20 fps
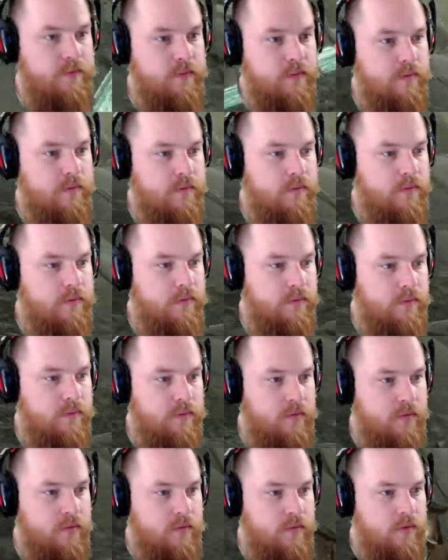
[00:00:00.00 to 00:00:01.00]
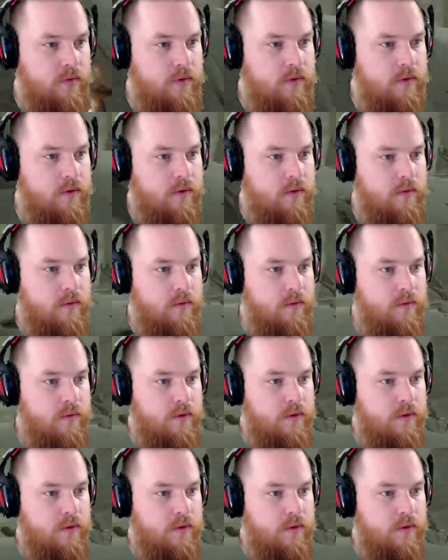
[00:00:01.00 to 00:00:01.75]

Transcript: (no one is talking)